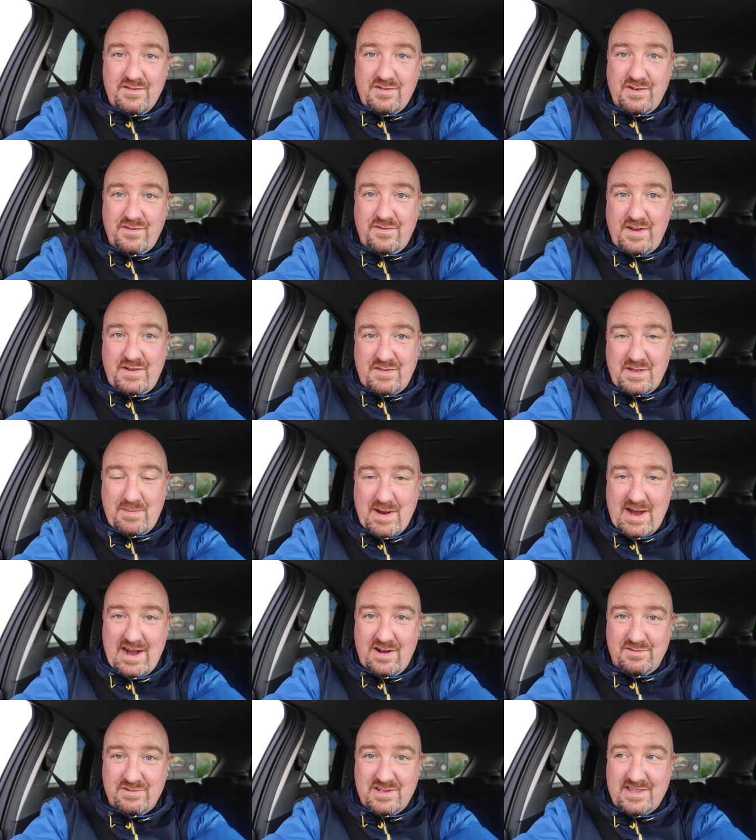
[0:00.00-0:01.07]
for 50
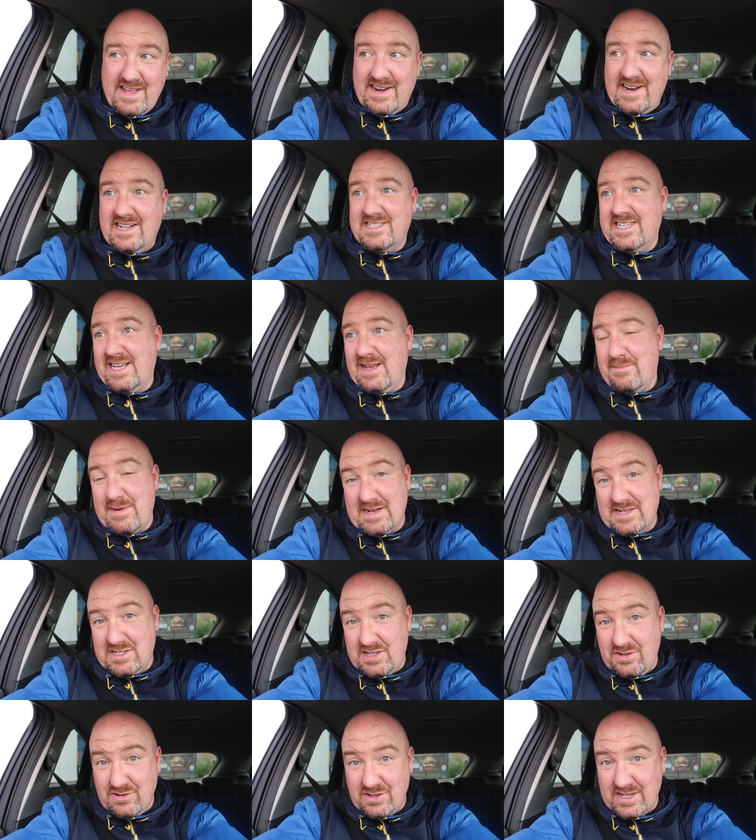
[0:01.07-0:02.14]
pound then I'll take it back
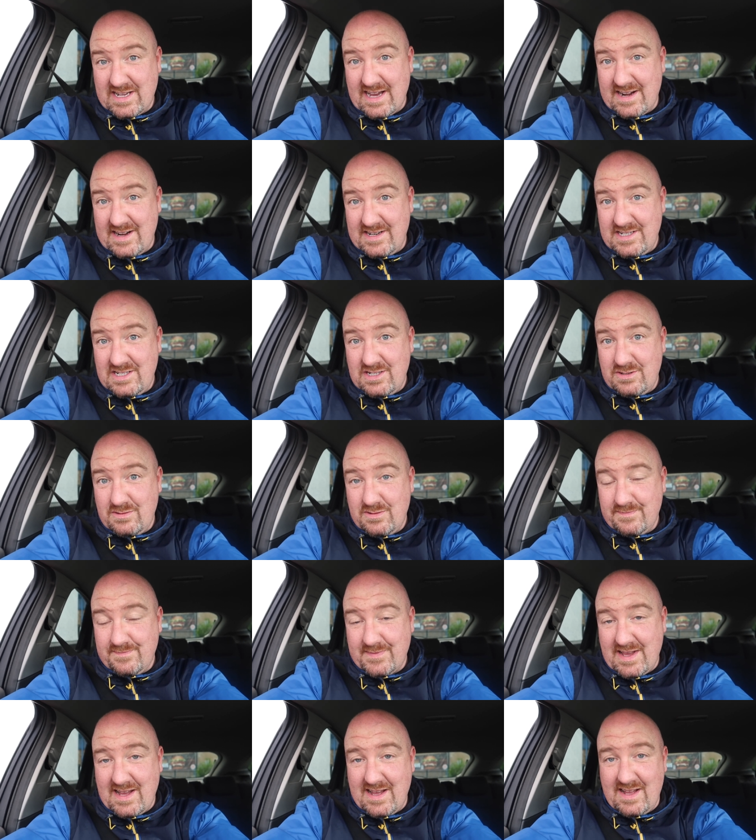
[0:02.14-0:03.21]
to the other garage
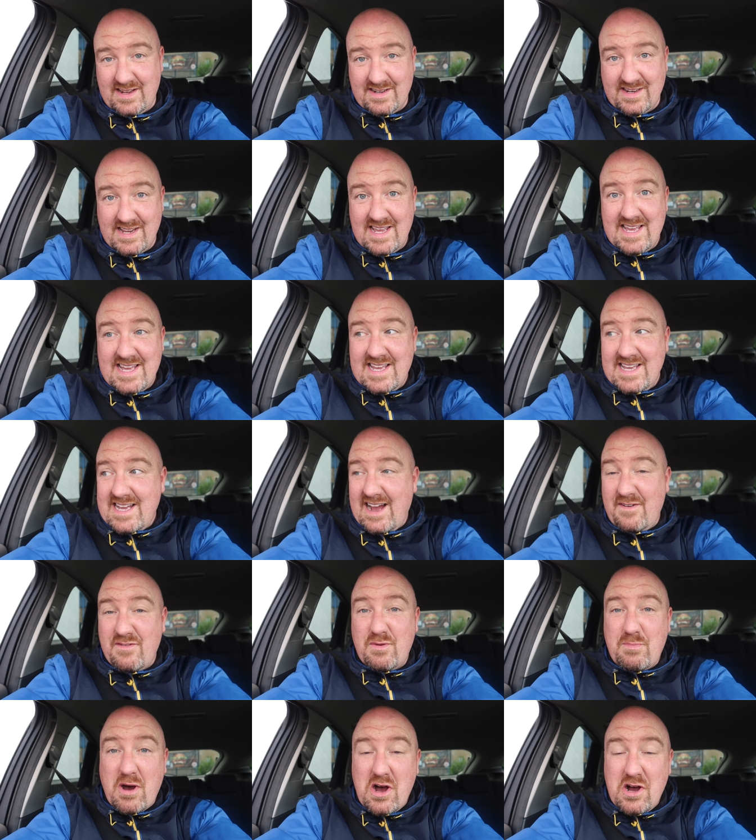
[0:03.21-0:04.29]
and
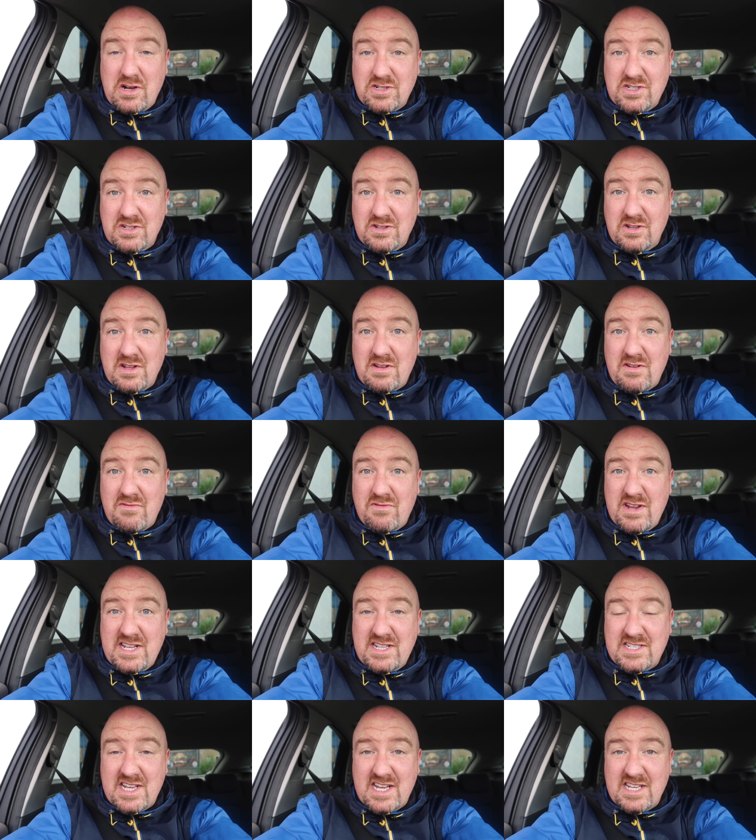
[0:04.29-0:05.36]
have a partial
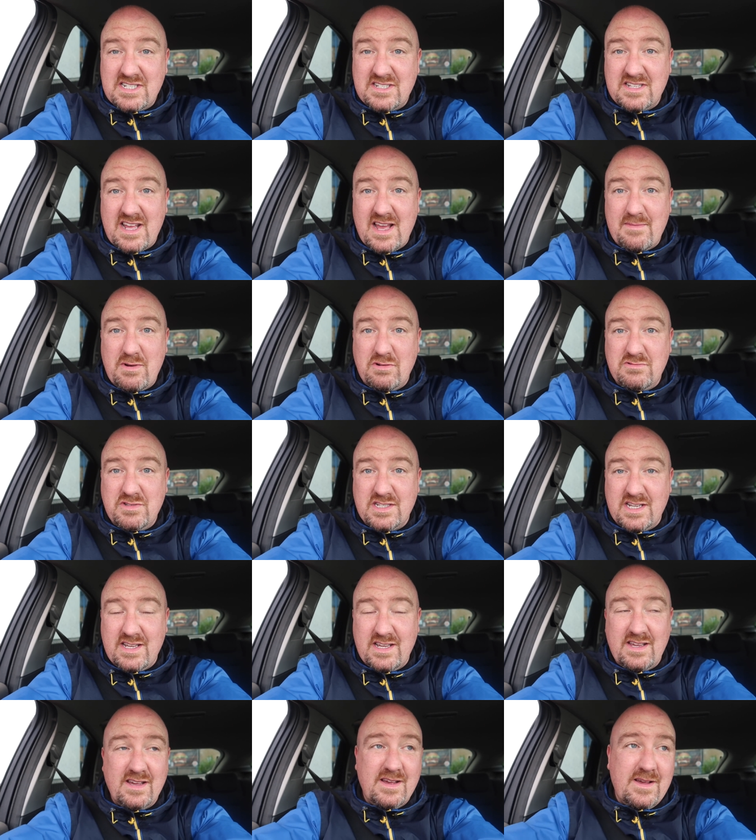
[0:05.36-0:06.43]
retest
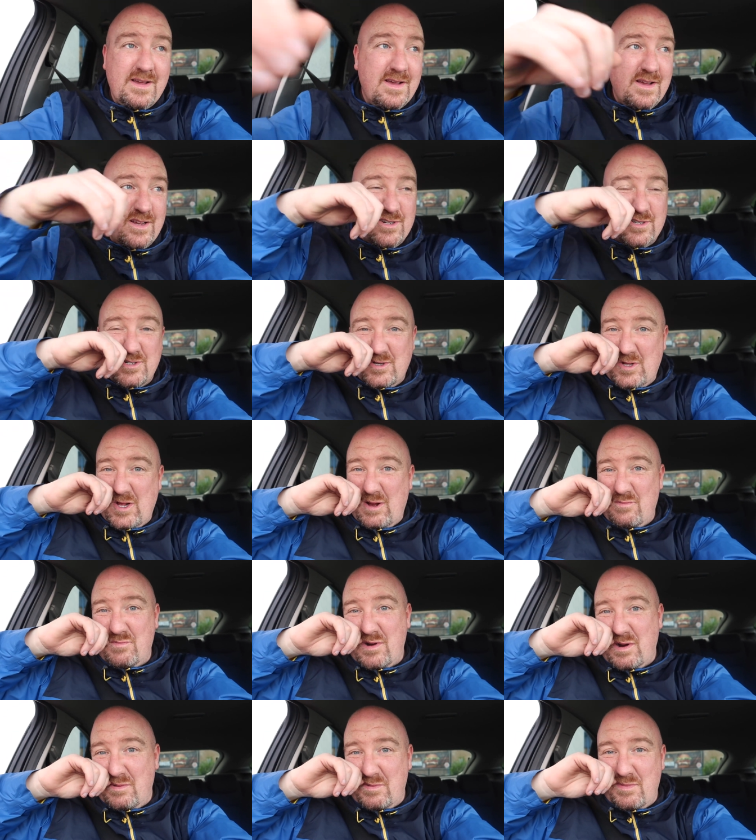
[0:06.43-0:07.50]
MOT so
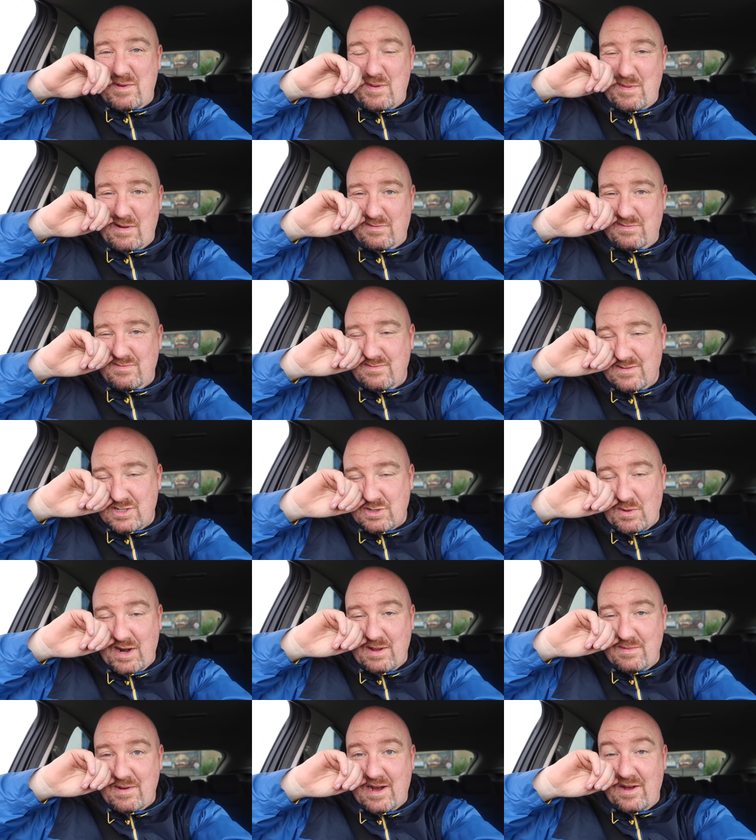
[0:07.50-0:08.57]
that'll probably be about
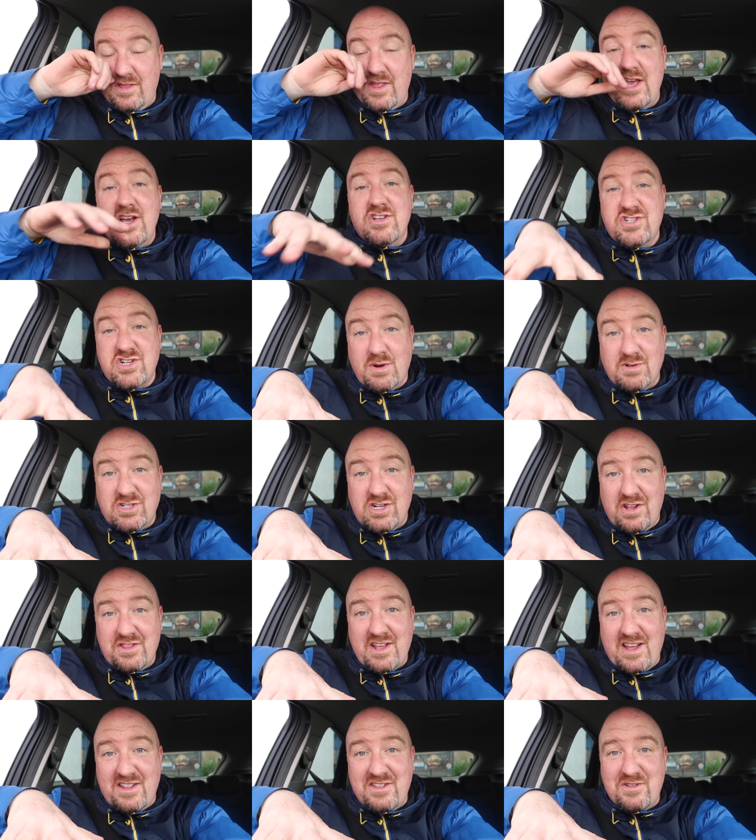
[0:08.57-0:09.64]
20 pound so it's
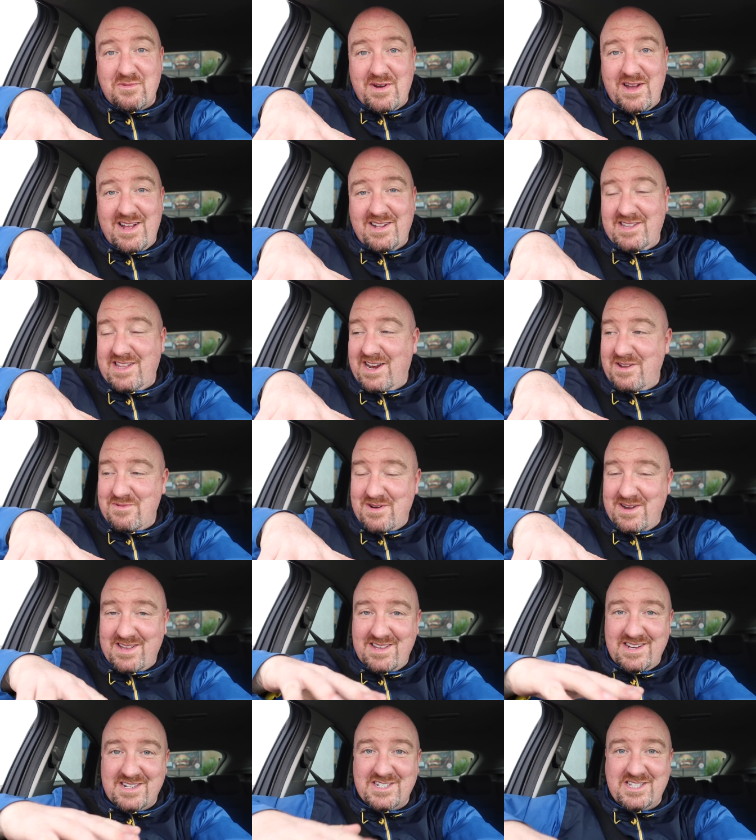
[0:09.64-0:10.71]
not the end of the world
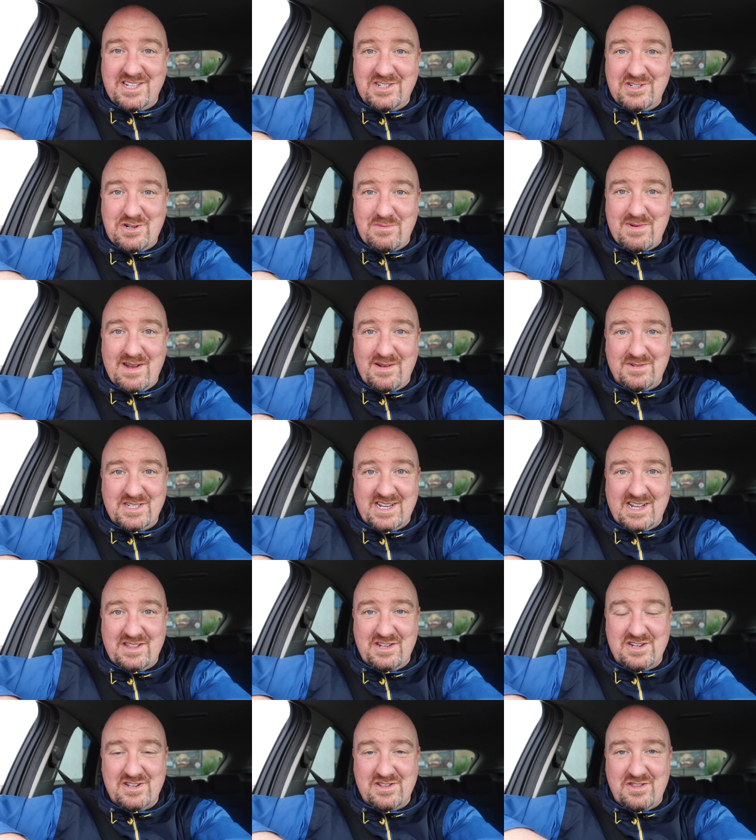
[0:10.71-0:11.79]
anyway I still should be able to
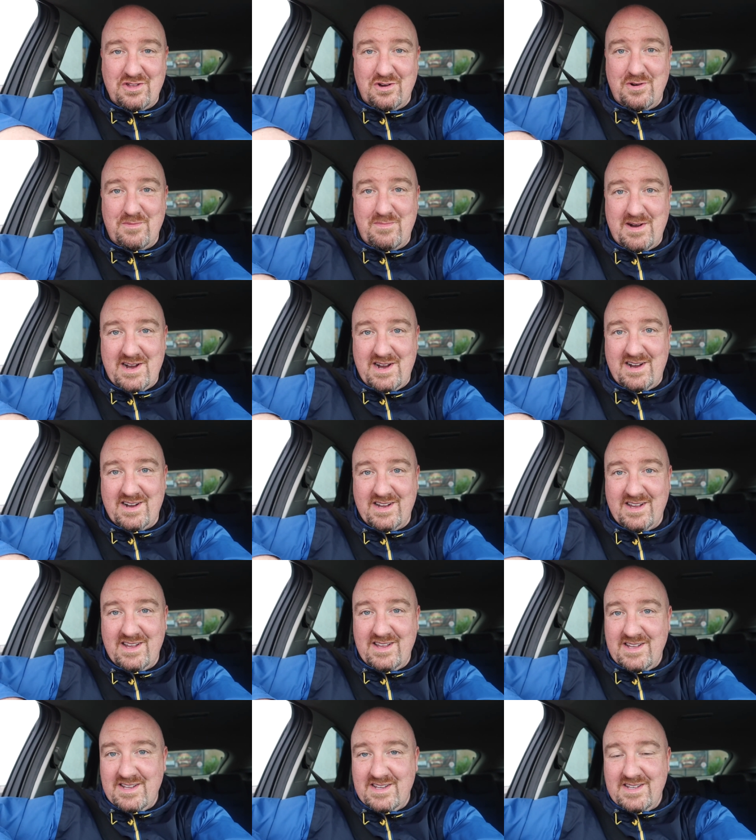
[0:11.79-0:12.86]
get to Thorpe Park
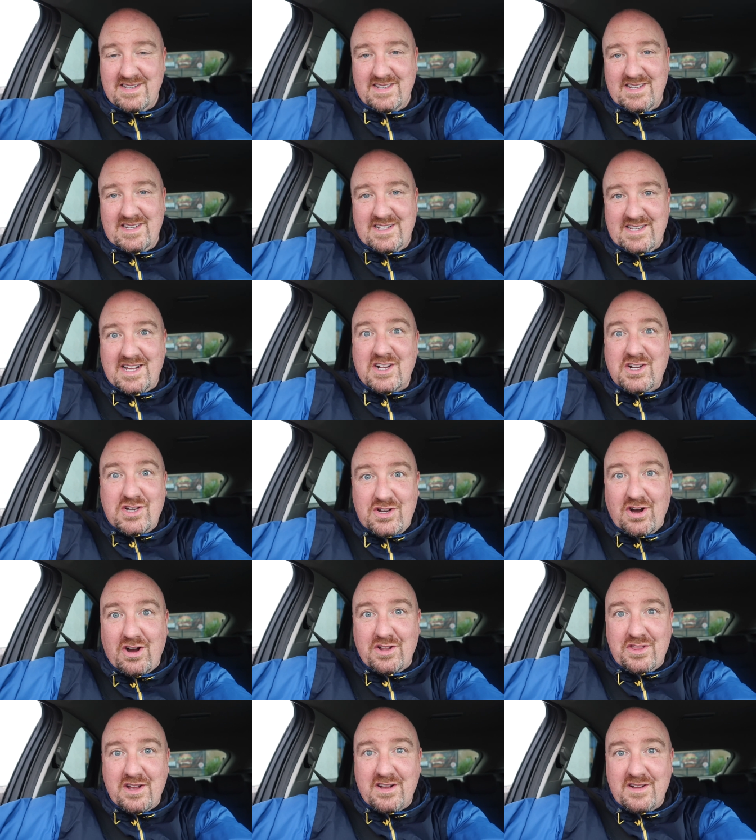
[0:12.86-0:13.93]
Thank
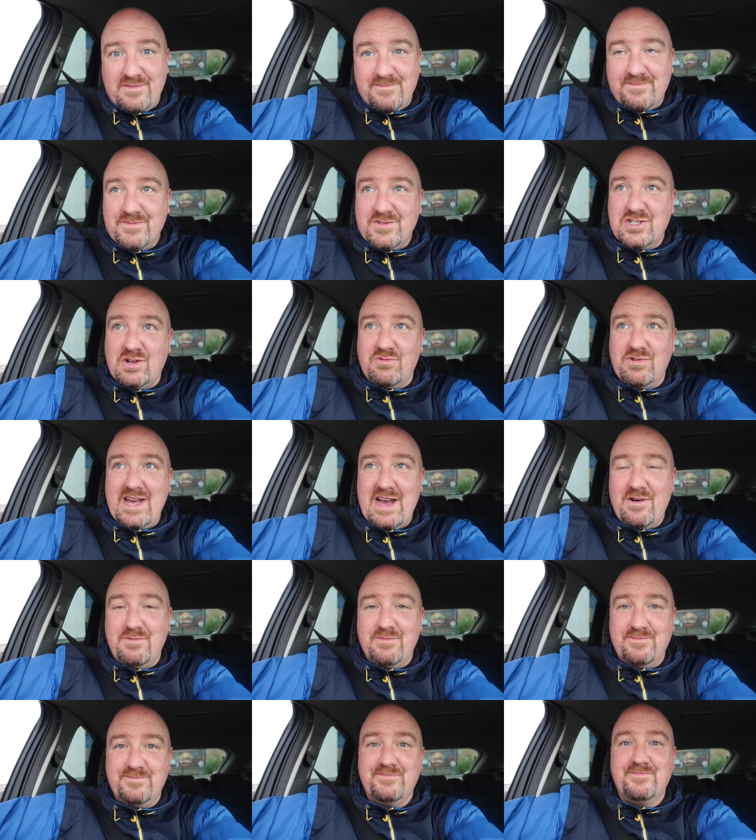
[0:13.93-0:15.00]
God. So
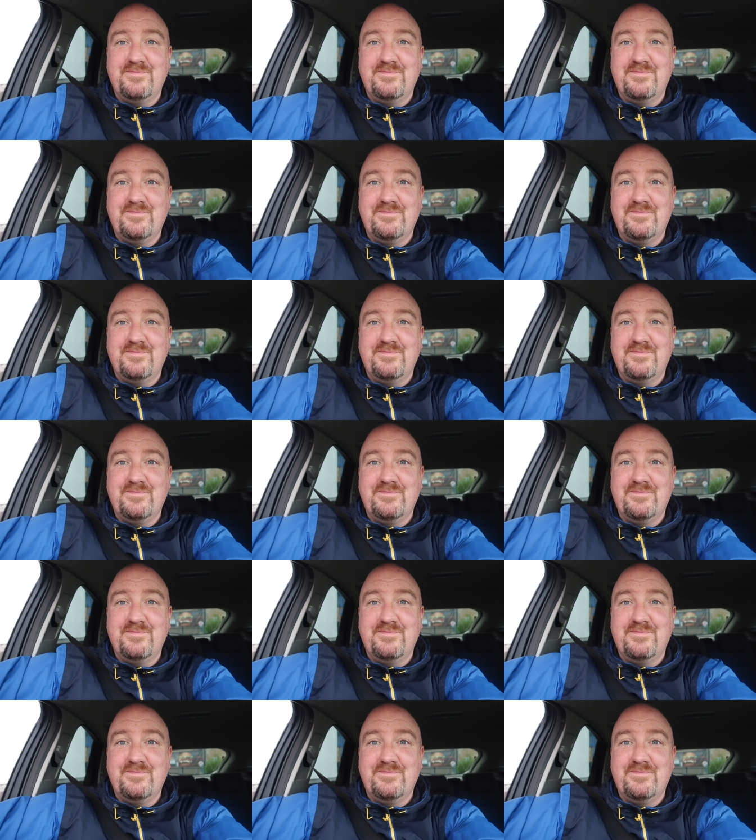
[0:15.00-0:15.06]
now,